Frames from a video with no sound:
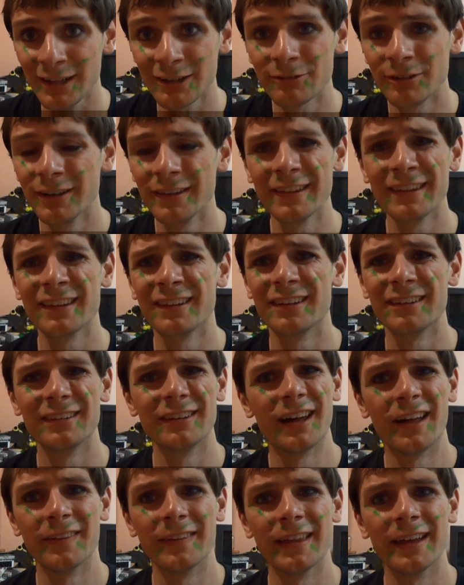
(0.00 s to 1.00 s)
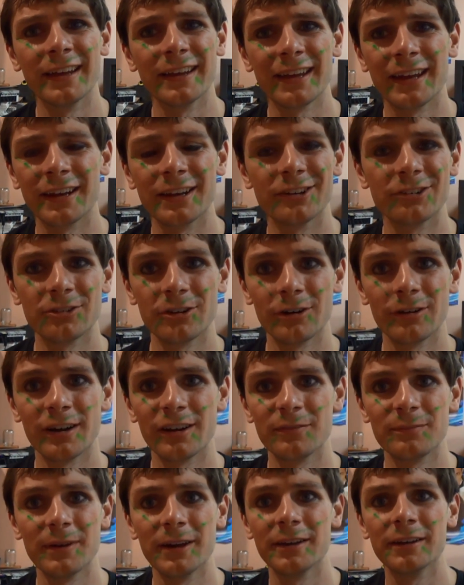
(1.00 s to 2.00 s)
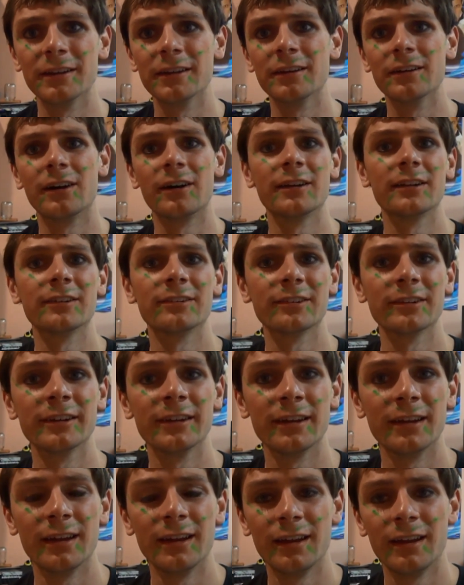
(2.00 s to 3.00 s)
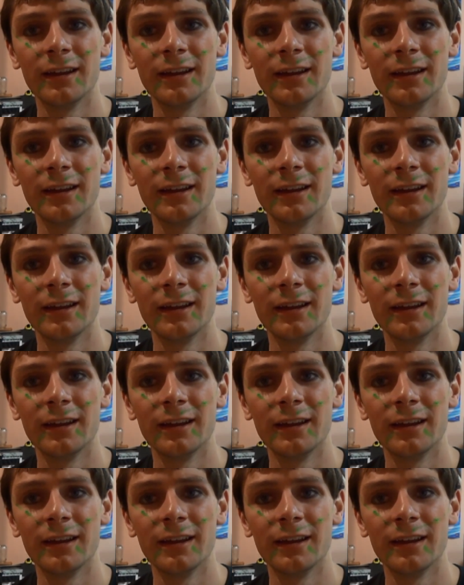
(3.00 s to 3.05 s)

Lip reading: Really unlike any show I've been in, honestly.